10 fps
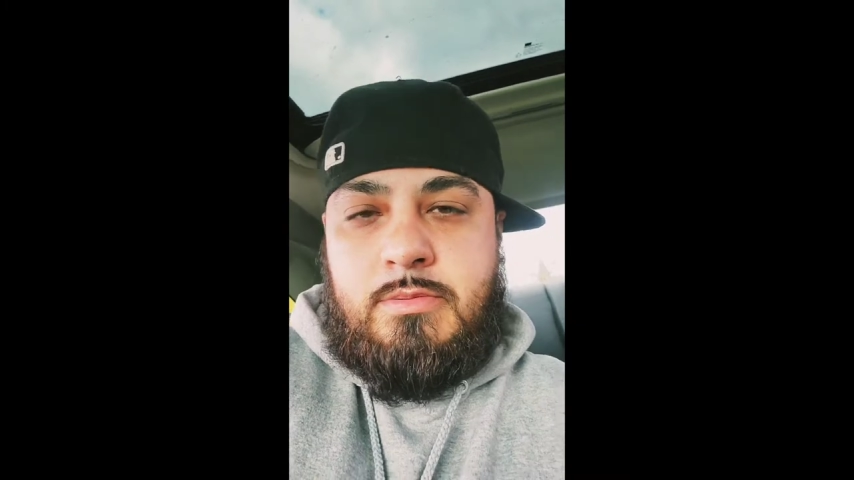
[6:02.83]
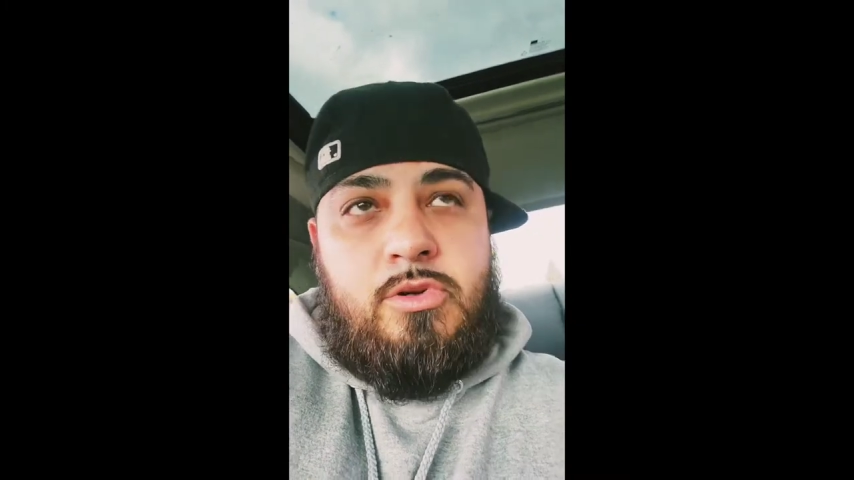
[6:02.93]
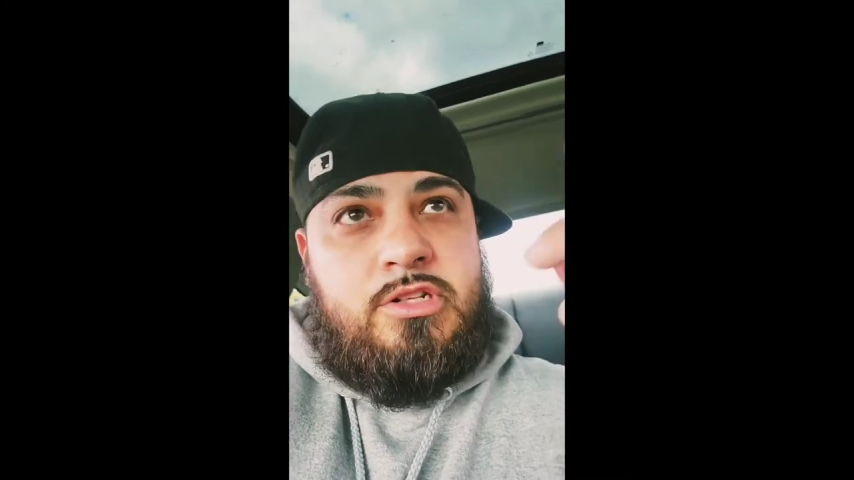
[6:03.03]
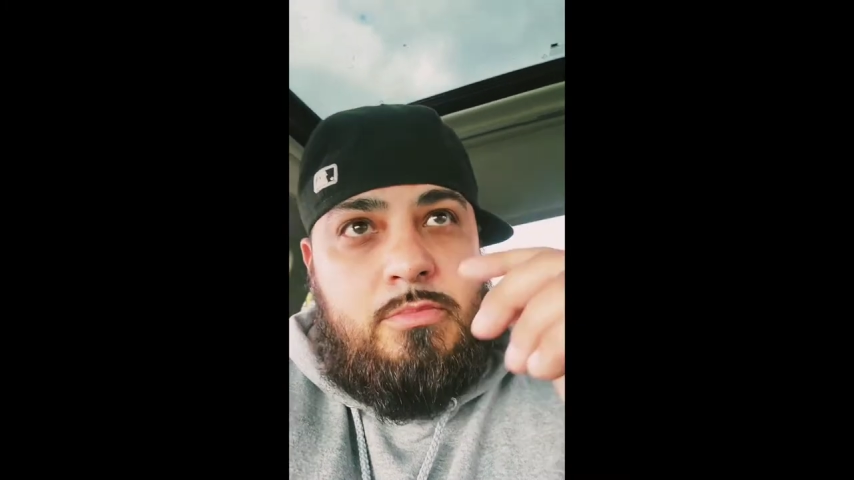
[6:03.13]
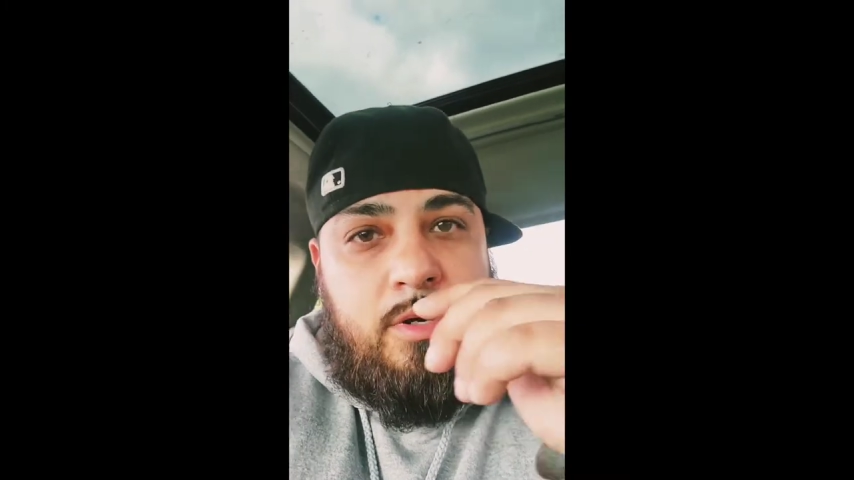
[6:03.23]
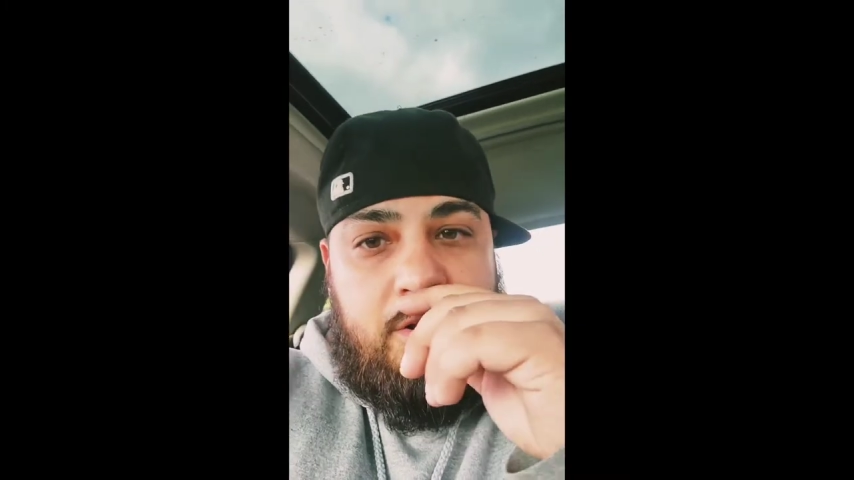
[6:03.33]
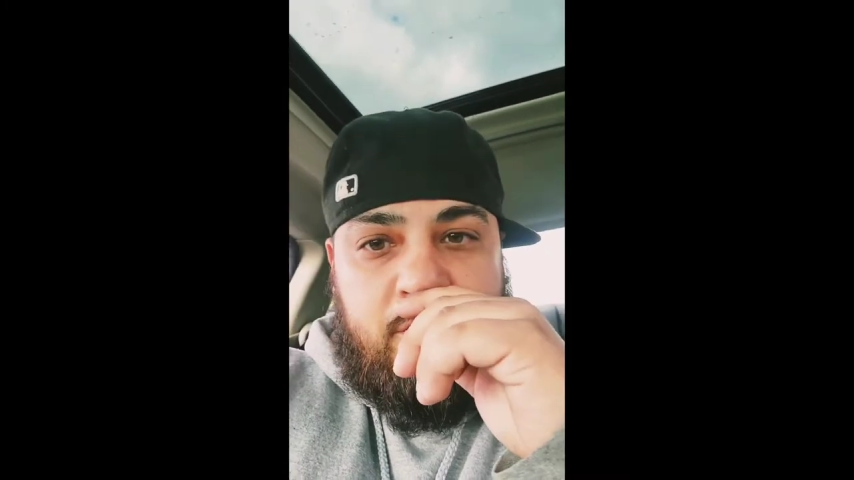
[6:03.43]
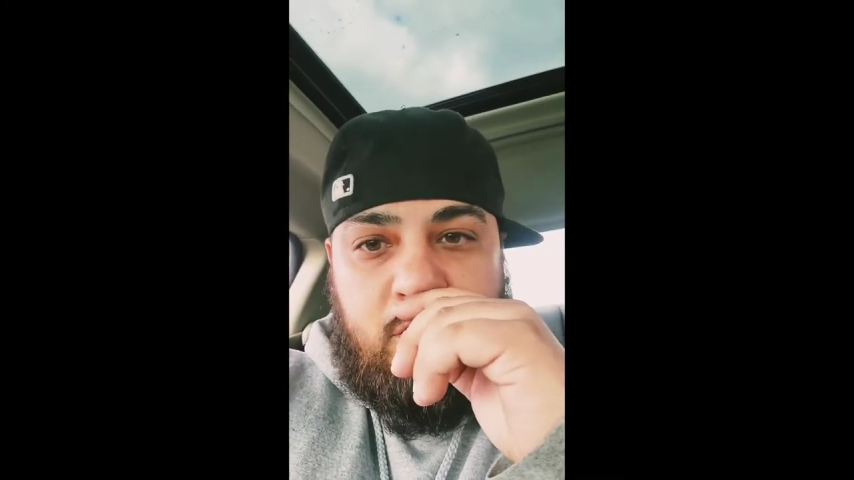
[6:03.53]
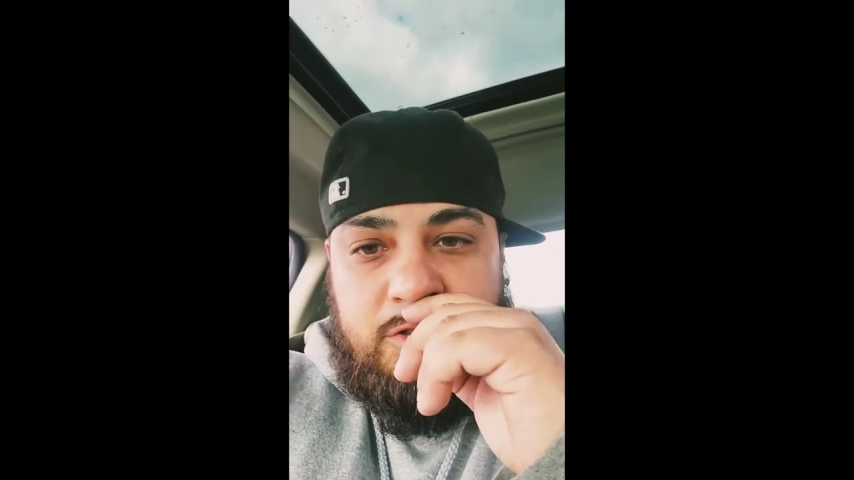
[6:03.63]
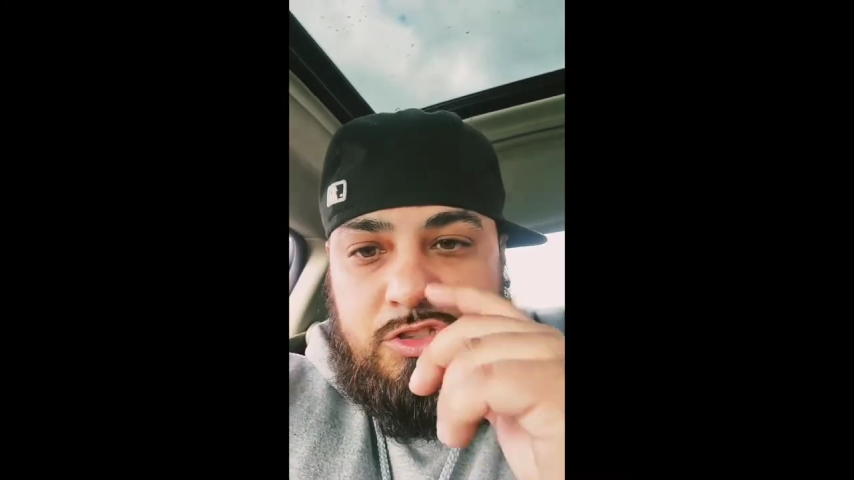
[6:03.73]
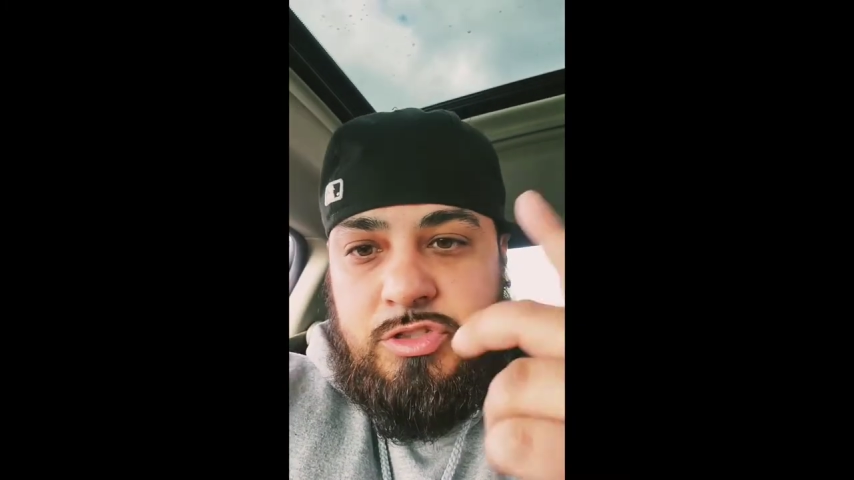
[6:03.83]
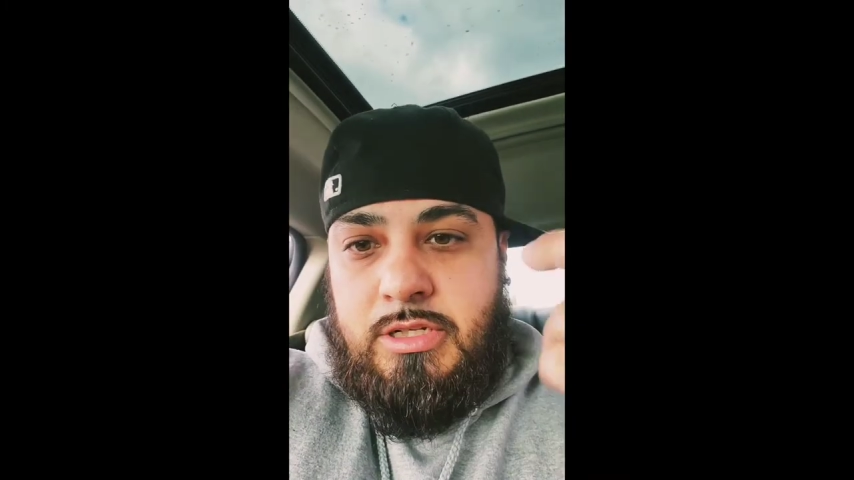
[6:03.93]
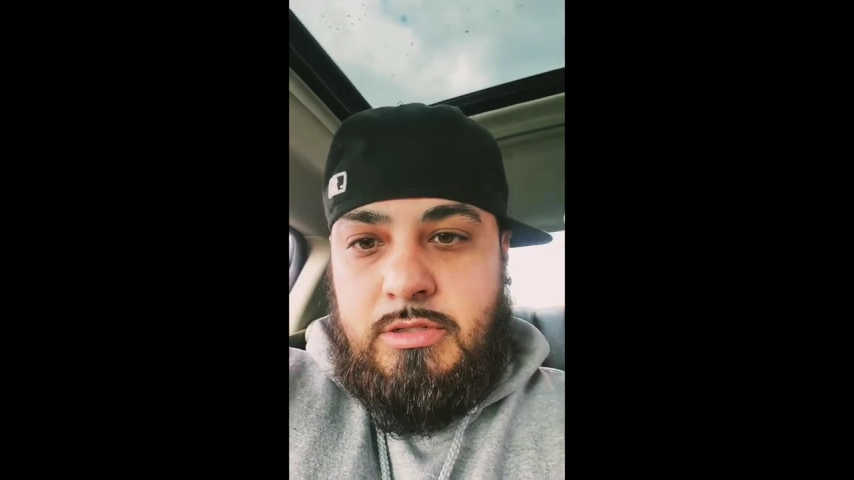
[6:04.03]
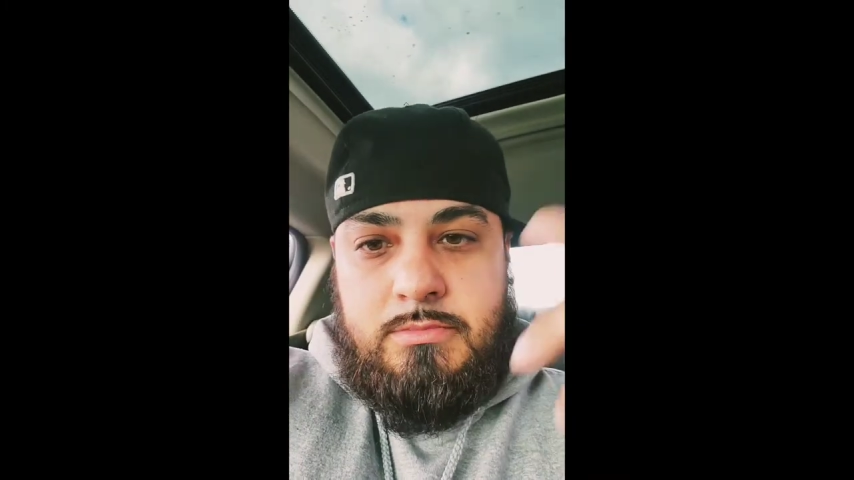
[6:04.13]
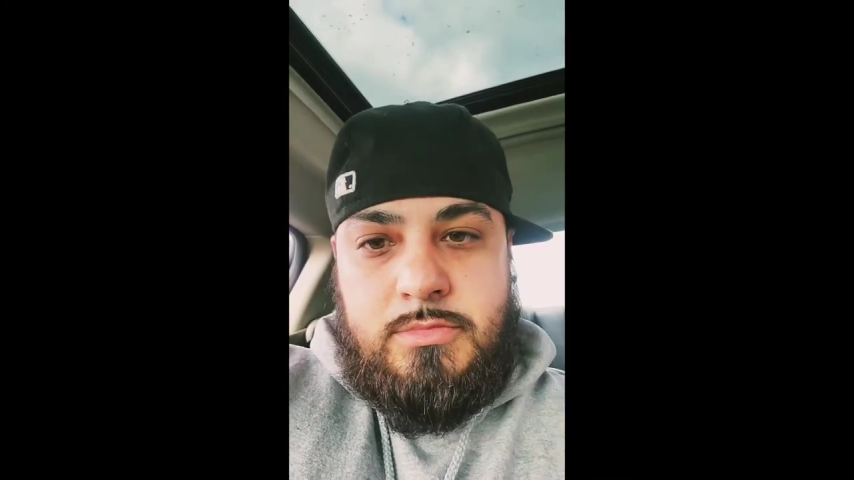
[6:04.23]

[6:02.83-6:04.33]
Supposedly his buddies are across the street.